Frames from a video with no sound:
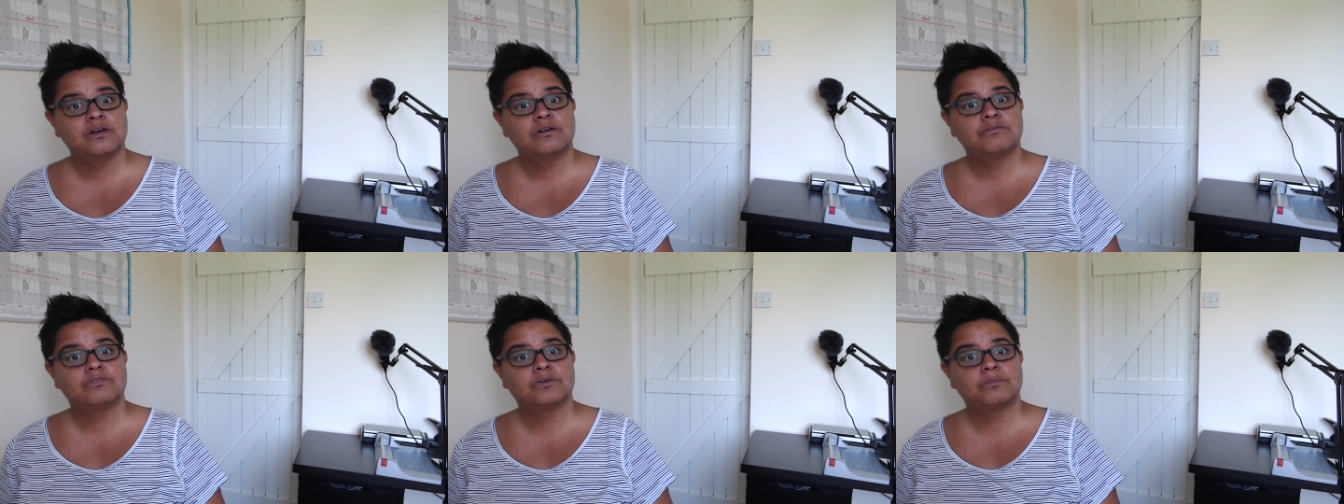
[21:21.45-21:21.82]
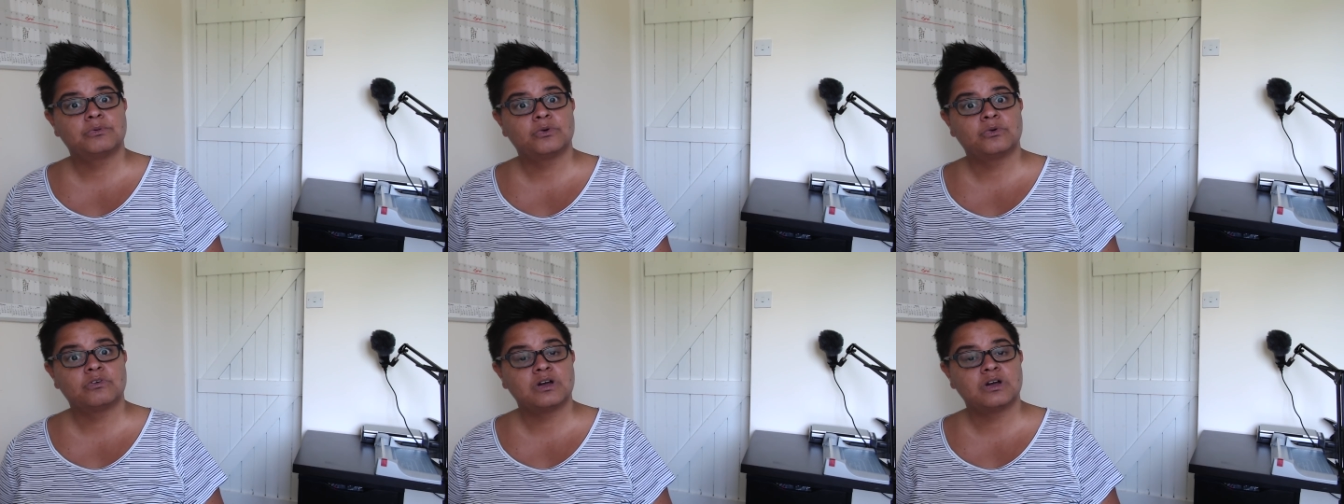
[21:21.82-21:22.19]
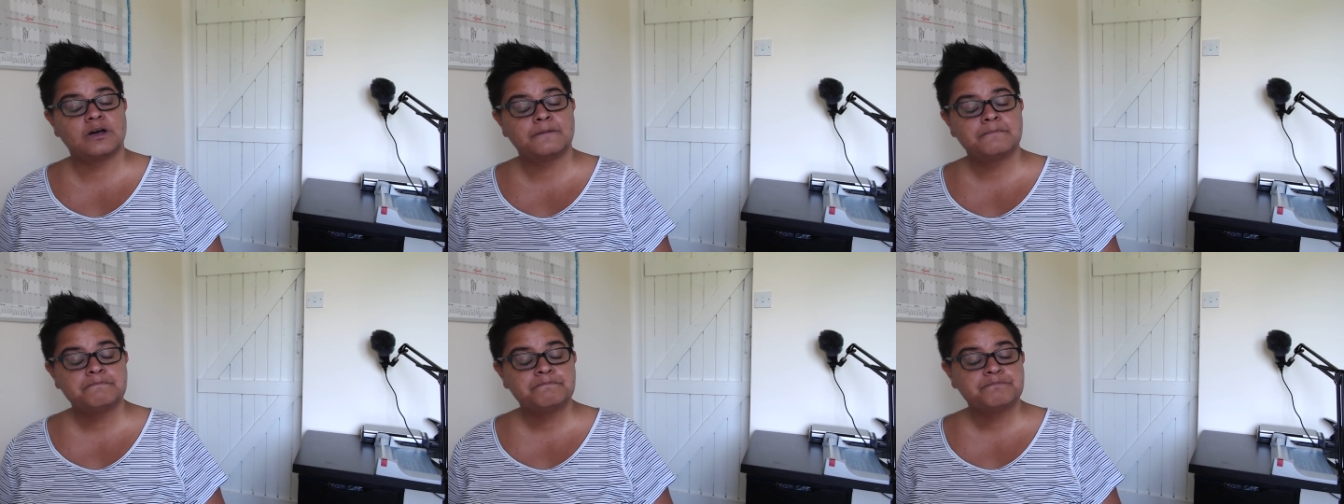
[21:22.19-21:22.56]
from
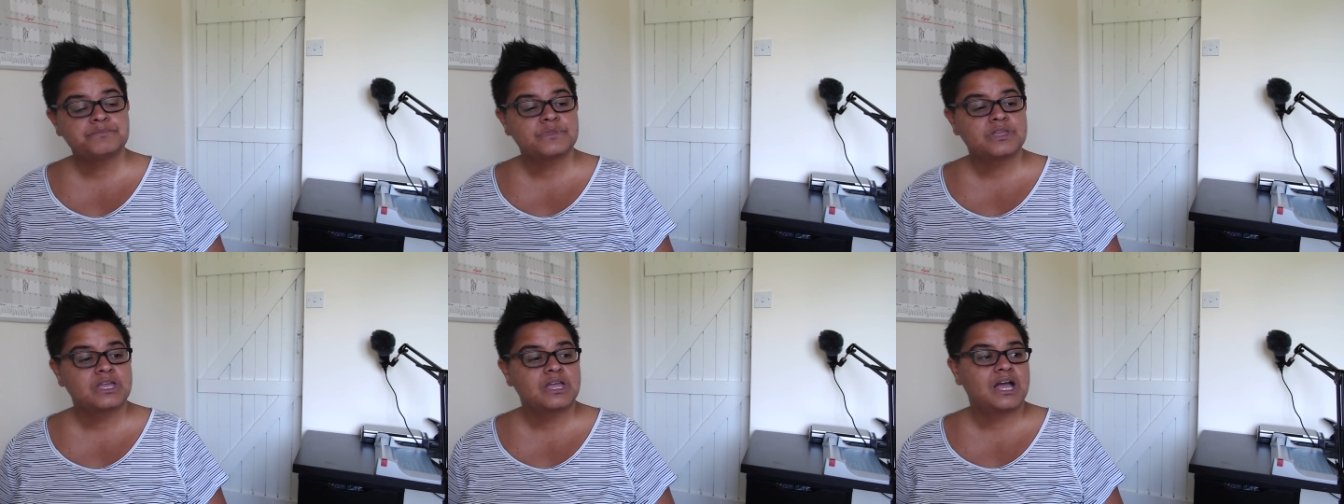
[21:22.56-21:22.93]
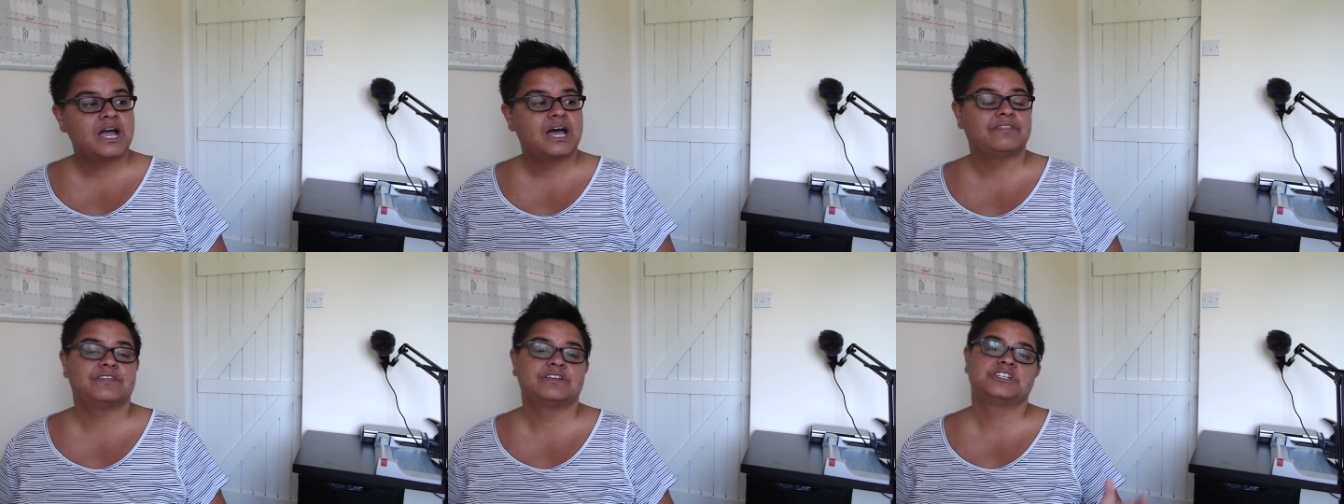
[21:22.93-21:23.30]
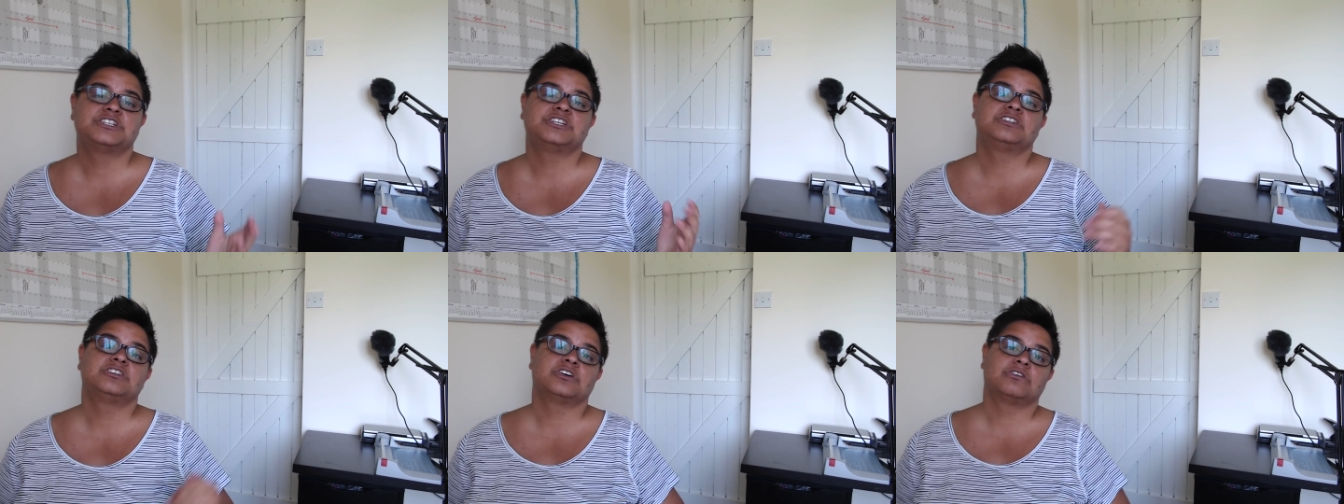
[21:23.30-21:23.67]
Nora and then
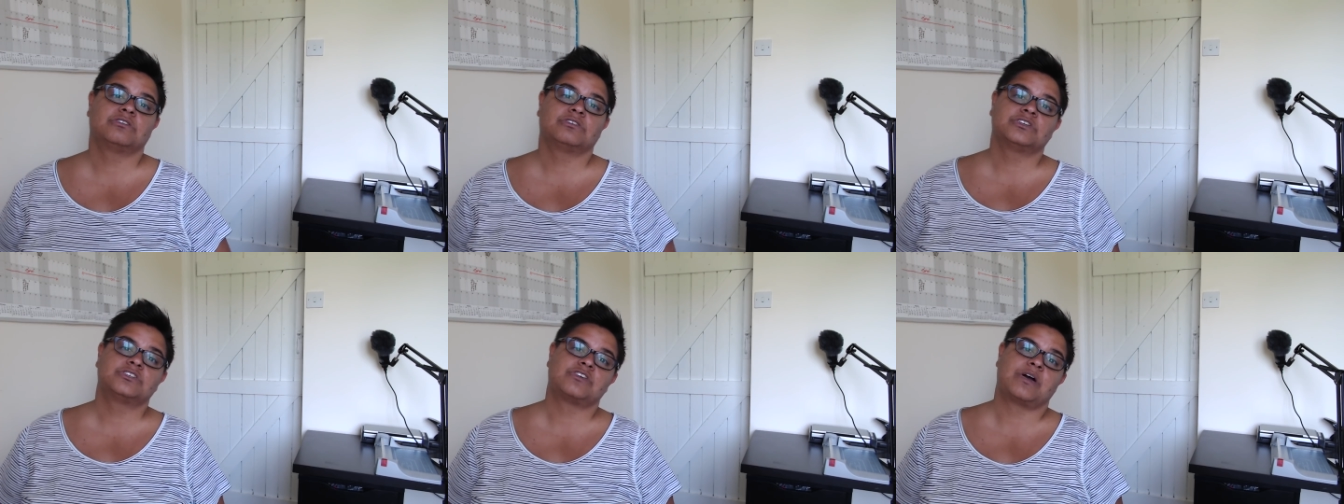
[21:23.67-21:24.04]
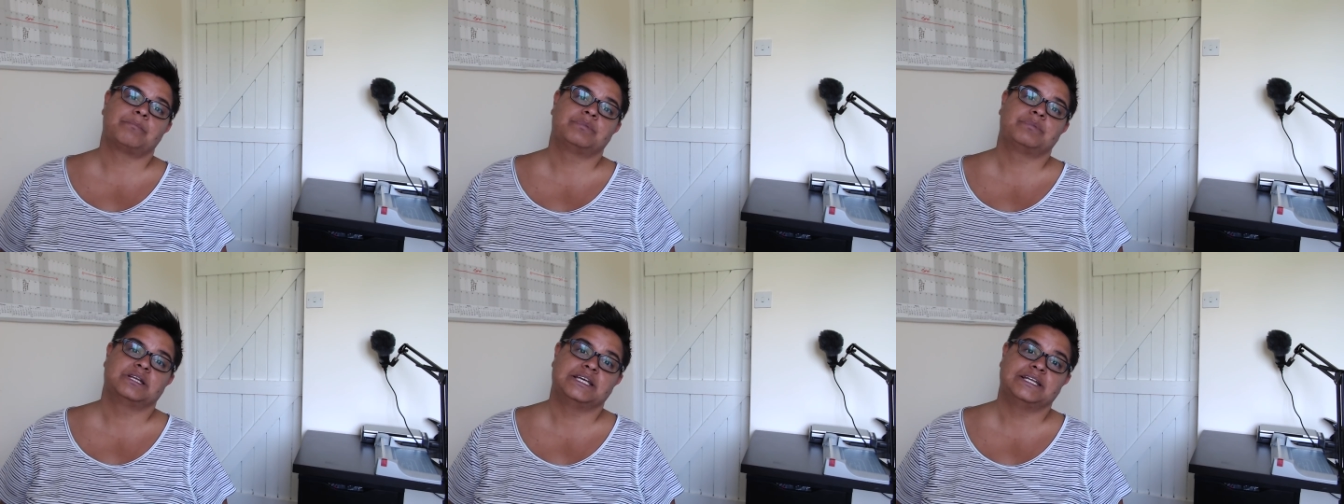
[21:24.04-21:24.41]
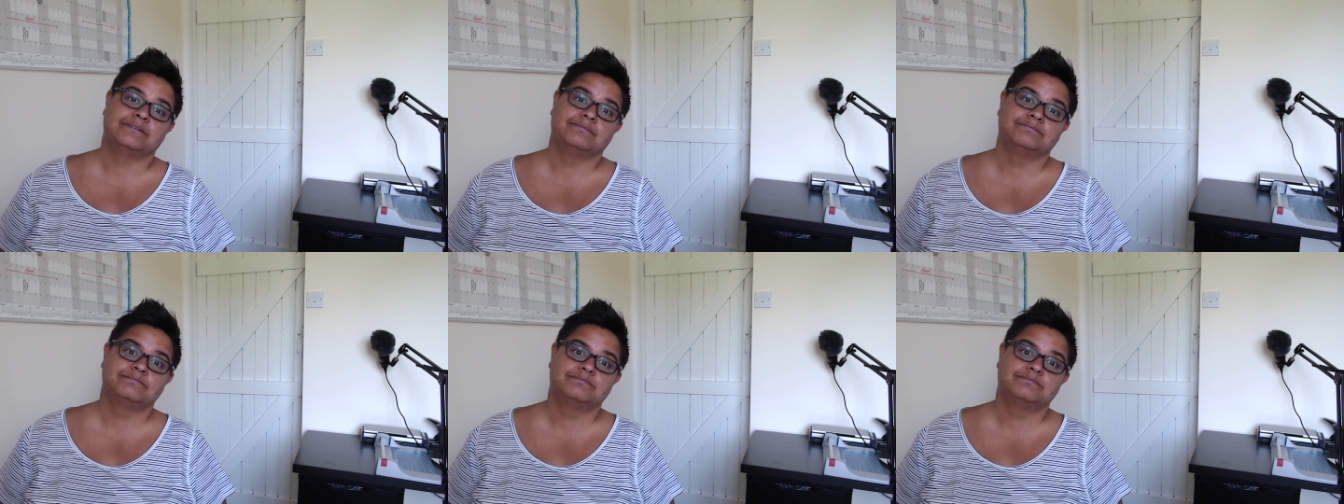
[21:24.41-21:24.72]
she took her on the trampoline.